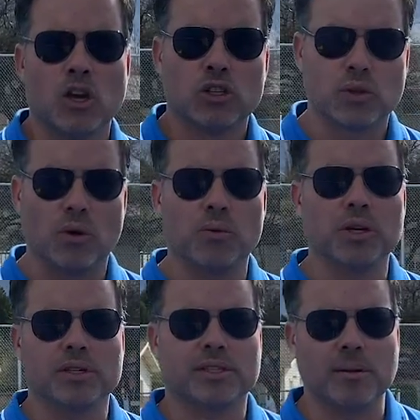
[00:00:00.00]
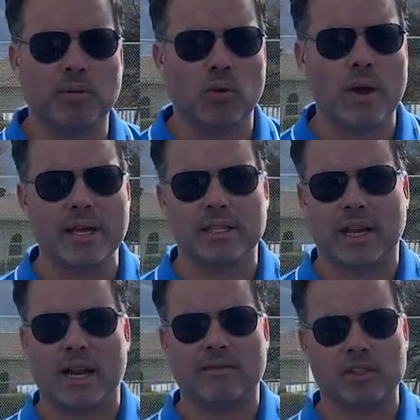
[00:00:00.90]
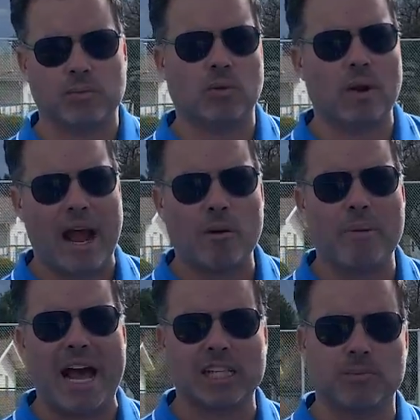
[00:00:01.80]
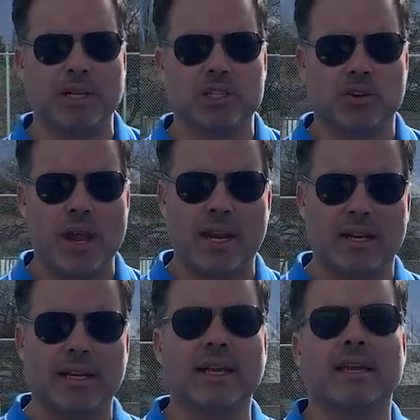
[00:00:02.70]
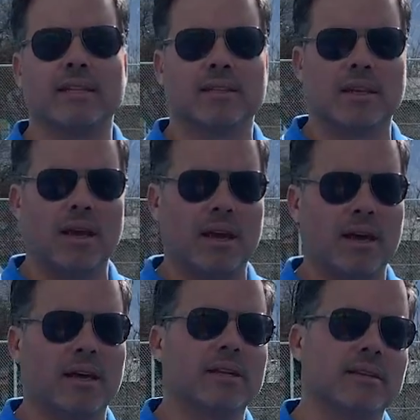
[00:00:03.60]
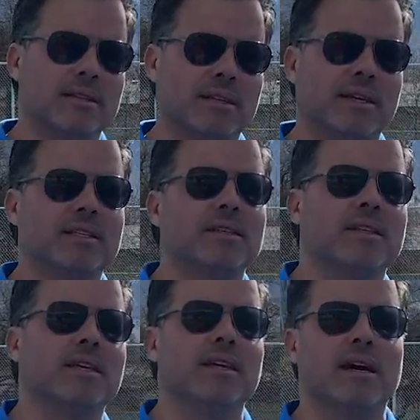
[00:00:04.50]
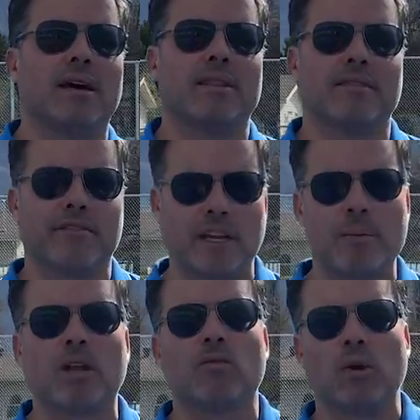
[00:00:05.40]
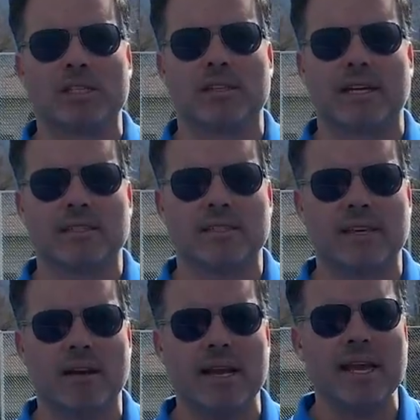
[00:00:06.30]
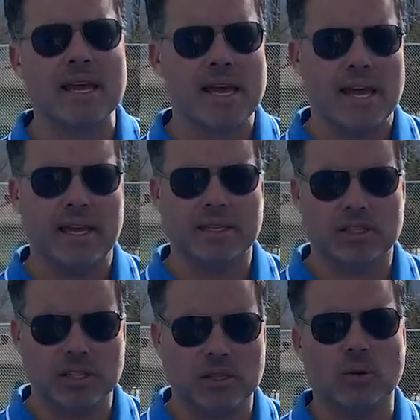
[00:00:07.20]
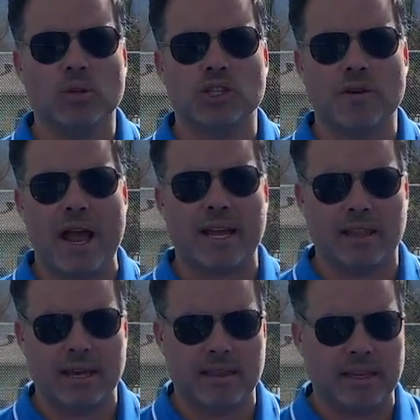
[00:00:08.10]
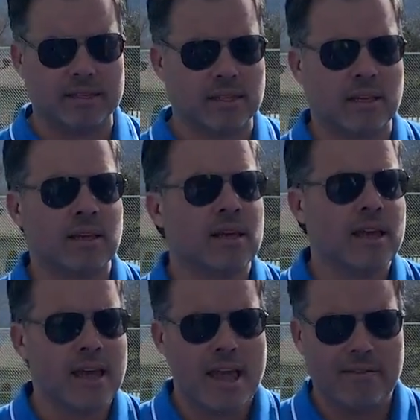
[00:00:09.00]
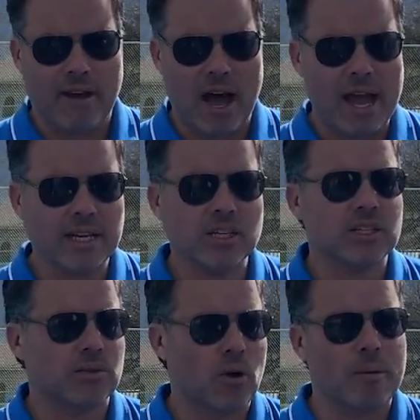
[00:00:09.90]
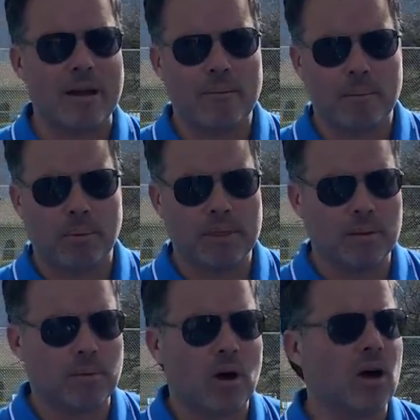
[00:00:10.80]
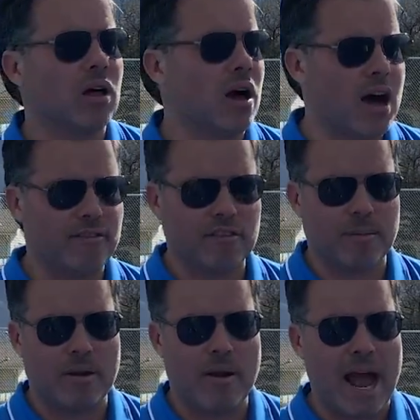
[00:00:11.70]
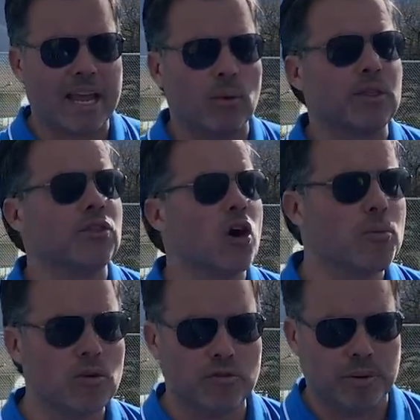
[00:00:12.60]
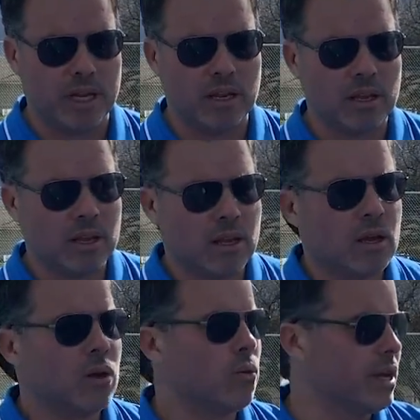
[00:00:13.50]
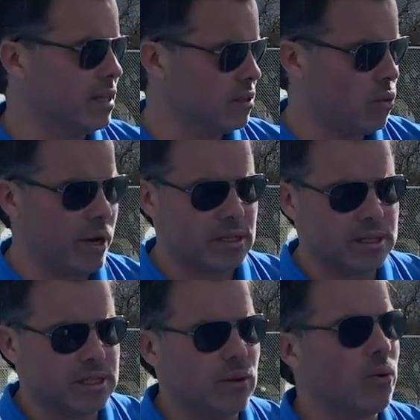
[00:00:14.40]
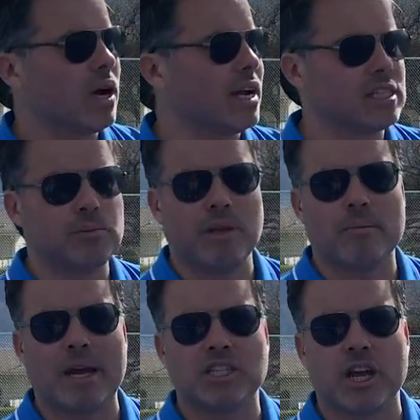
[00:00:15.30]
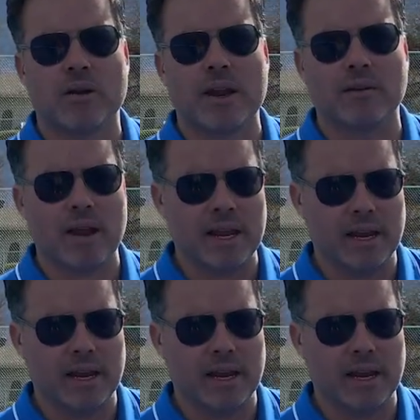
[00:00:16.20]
So a real simple way to kind of explore how backspin is created and get to the fundamental of what's necessary is just to hold your racket like this. If I just throw the ball off of my racket with movement, we can quickly see what kind of spin am I generating right